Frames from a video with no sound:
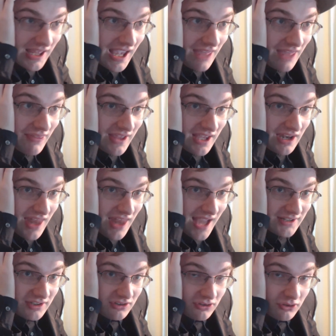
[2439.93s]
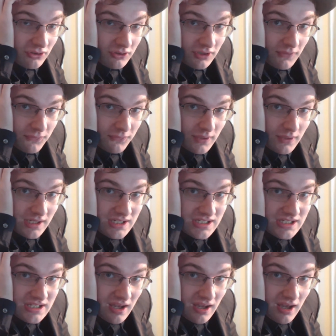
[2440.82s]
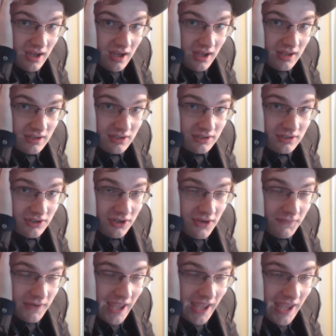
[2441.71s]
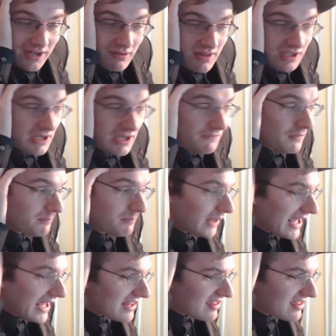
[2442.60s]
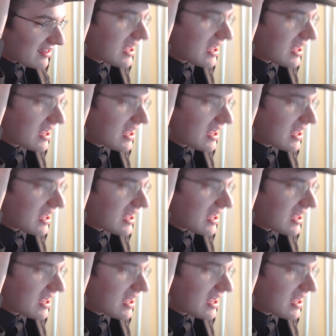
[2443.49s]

and they connect to different anthills in different places.